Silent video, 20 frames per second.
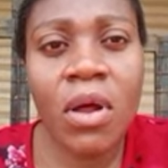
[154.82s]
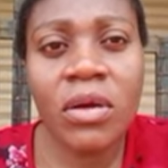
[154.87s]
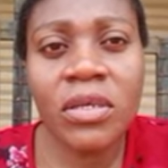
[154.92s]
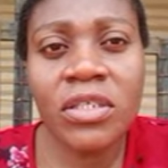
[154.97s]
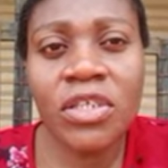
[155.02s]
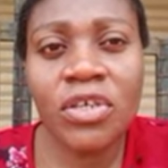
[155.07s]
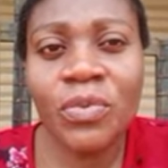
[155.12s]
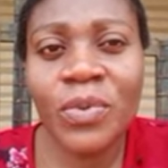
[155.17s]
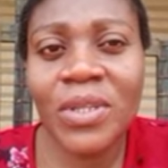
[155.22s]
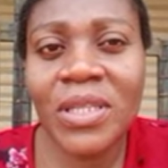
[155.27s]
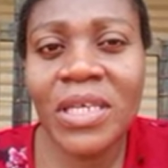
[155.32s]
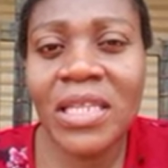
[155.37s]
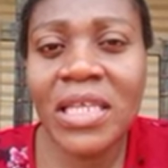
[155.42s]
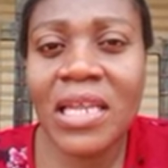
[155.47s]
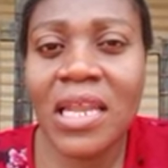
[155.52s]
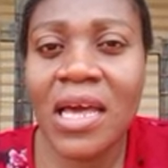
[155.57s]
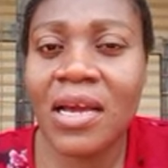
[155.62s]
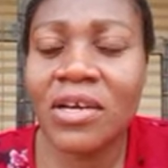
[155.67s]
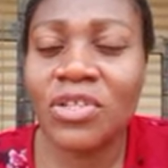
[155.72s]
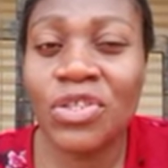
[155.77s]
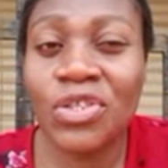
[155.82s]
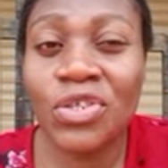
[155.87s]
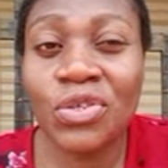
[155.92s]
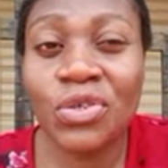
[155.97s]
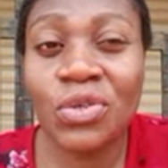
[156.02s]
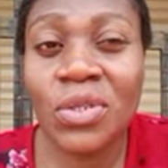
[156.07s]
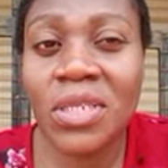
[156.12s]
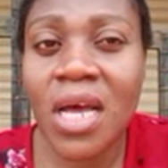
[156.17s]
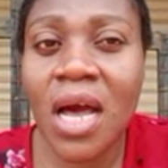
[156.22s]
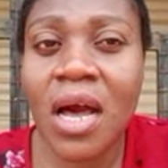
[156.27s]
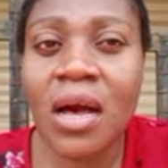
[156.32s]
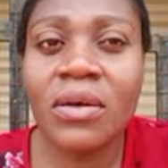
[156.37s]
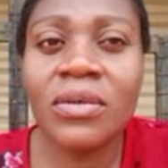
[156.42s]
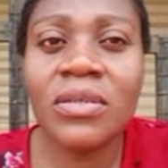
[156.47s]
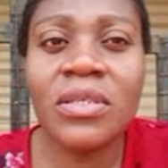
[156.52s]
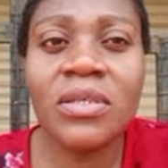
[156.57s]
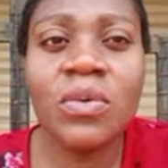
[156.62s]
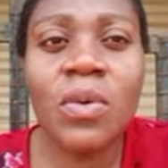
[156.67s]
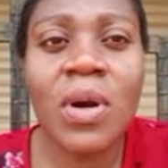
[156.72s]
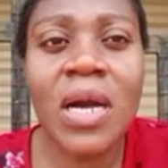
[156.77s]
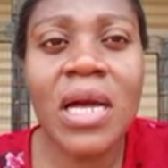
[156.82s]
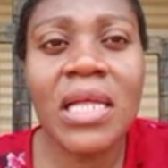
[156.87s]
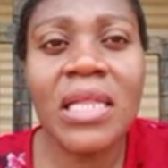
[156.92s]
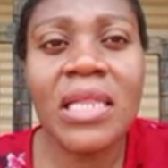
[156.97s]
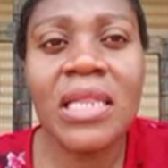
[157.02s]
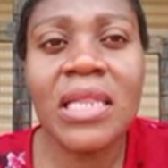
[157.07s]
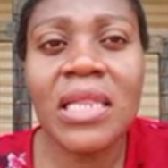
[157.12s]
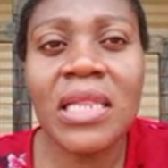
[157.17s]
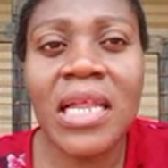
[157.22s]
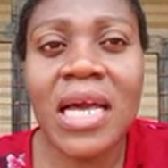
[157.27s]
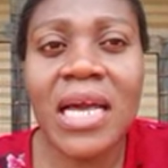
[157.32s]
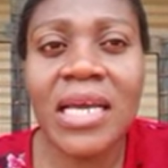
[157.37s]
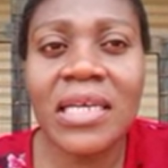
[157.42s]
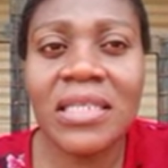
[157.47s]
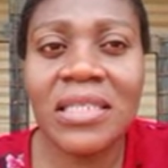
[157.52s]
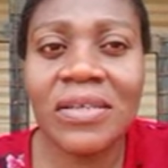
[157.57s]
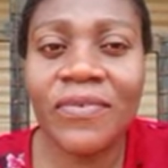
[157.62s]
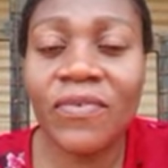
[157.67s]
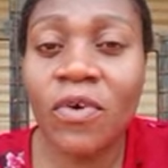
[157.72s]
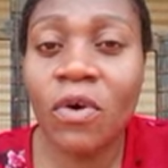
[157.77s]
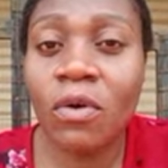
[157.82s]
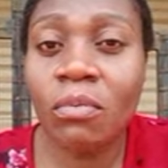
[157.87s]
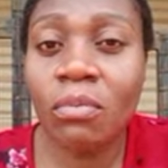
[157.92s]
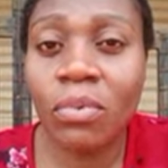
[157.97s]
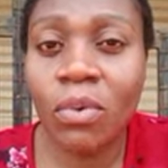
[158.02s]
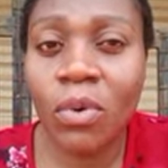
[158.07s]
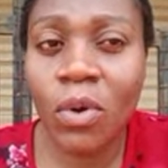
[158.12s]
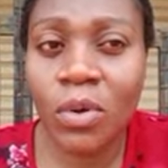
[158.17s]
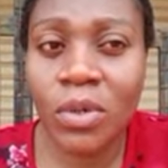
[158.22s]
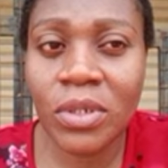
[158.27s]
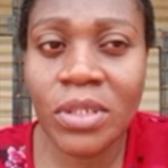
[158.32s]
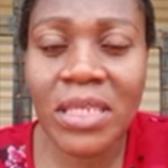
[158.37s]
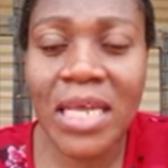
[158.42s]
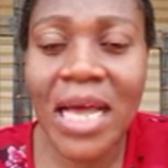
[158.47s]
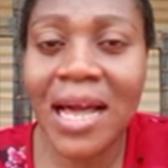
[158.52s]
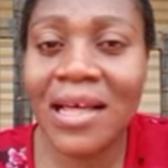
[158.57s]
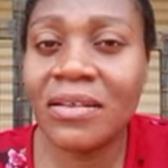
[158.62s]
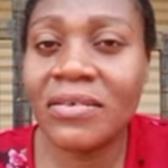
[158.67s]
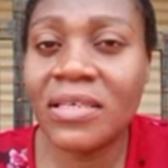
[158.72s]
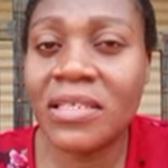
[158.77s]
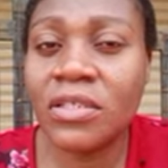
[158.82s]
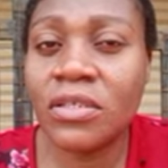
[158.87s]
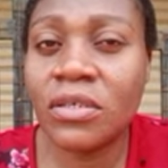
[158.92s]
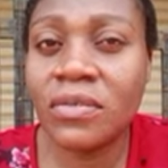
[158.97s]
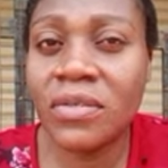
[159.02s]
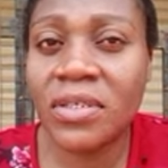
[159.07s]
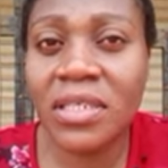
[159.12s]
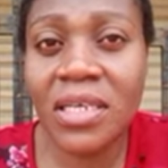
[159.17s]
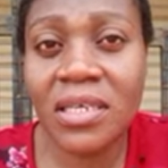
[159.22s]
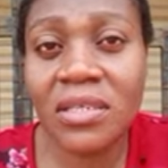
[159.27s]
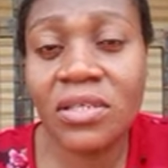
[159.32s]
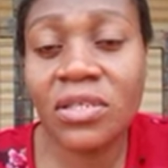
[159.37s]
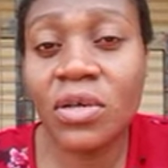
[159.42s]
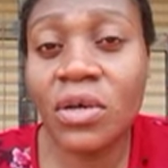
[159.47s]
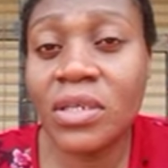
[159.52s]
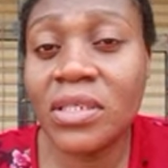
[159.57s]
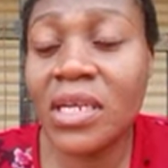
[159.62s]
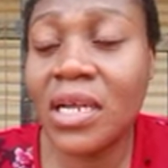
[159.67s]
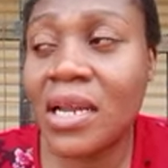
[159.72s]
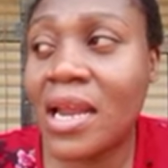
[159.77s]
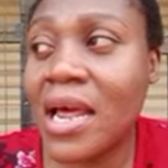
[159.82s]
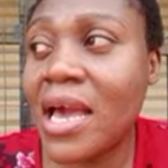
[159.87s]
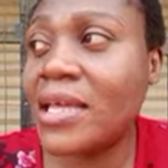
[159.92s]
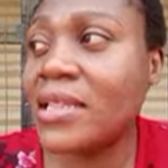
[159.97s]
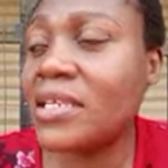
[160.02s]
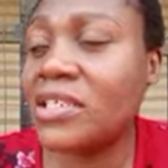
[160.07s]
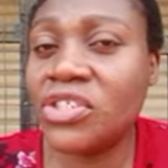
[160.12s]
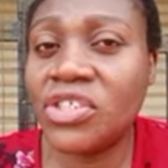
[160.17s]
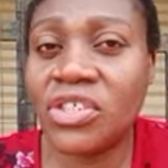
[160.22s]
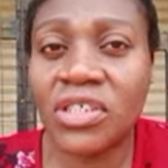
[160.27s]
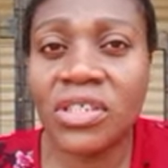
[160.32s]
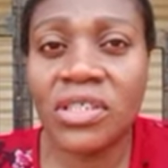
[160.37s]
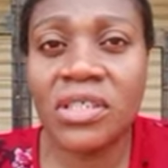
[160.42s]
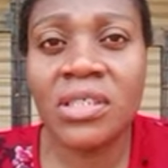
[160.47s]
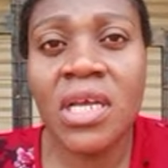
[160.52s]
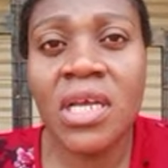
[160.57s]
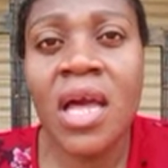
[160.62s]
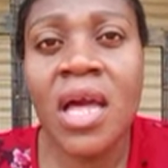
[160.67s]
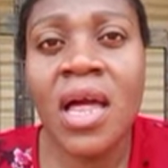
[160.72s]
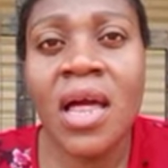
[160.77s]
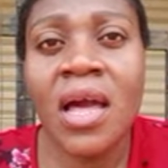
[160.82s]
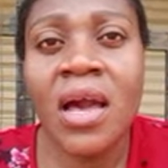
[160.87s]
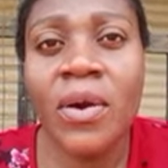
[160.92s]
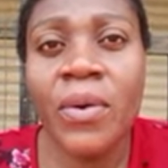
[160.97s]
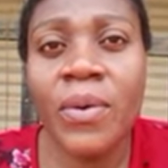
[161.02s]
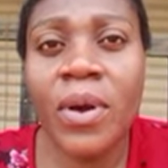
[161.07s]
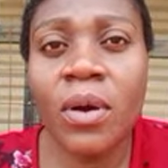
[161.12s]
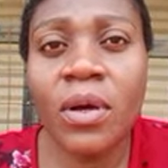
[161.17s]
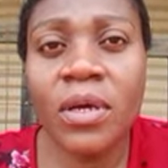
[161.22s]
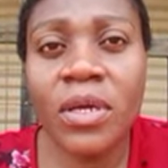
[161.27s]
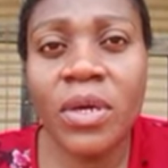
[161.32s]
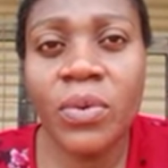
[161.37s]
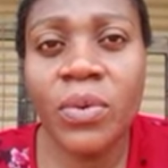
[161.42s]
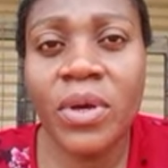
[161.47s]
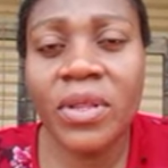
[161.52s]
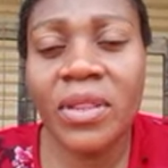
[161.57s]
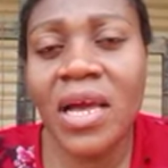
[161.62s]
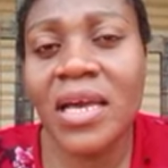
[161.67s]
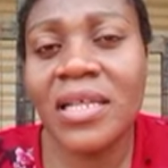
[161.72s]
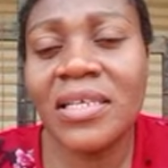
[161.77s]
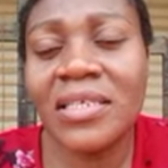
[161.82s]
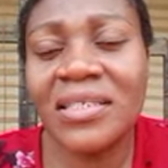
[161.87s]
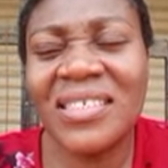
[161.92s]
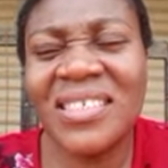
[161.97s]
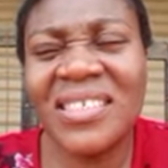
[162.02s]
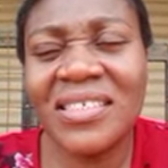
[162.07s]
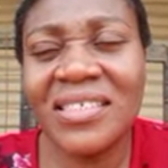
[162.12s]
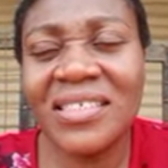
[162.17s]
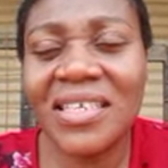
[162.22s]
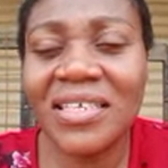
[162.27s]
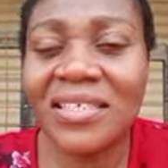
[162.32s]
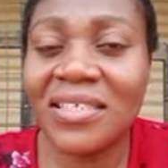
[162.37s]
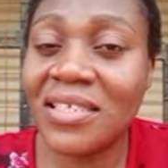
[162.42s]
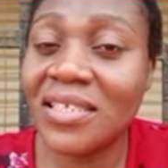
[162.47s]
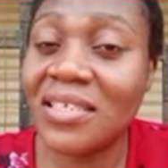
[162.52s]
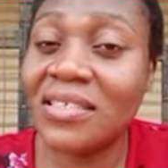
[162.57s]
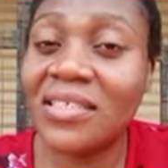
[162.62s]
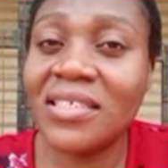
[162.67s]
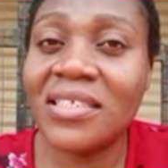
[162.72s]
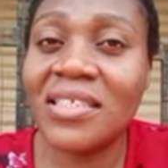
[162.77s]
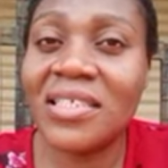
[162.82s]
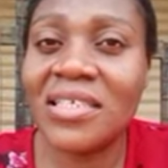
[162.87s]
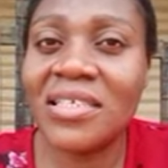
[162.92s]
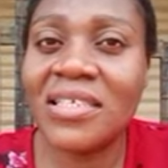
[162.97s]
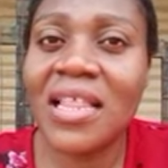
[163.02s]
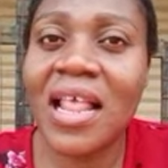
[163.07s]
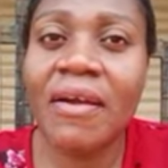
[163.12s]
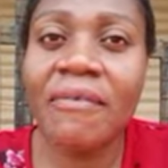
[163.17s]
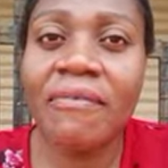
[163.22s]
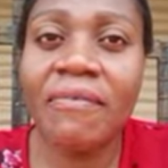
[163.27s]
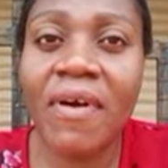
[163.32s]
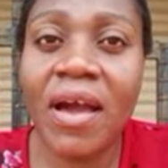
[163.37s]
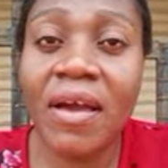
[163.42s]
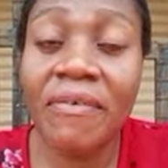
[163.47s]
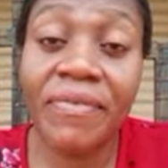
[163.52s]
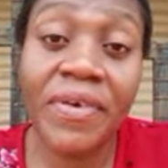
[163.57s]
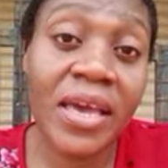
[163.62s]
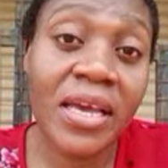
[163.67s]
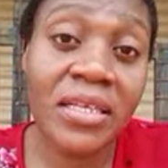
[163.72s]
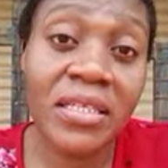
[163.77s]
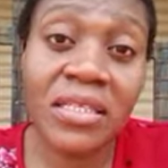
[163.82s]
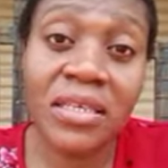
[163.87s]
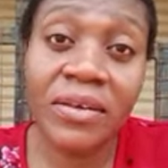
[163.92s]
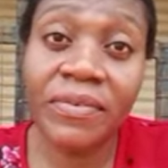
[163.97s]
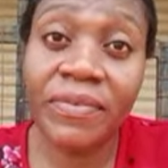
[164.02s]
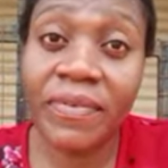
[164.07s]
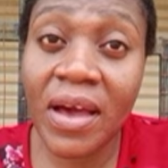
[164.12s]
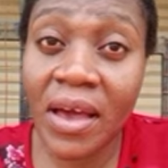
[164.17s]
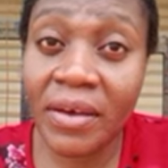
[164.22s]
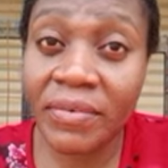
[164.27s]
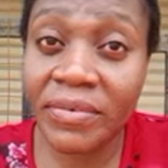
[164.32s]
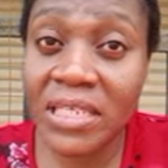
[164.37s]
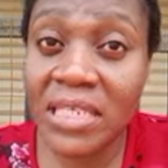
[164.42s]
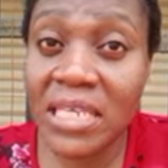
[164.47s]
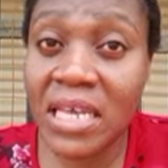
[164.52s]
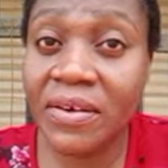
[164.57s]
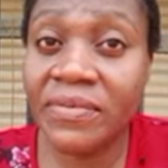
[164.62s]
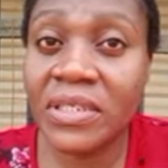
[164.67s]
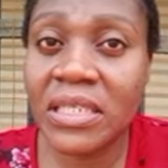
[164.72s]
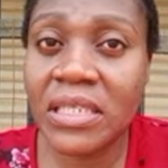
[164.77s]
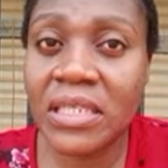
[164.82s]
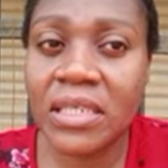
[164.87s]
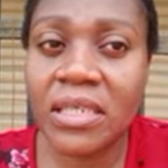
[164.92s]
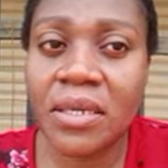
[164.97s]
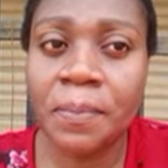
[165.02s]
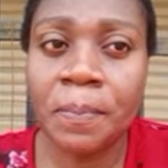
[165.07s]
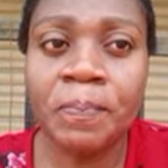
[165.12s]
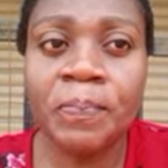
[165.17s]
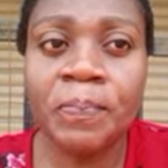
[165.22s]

you'll be needing like 2,194 blocks at the rate of 600, 9 inches. We are working with 9 inches. 6 inches is like 580, 570.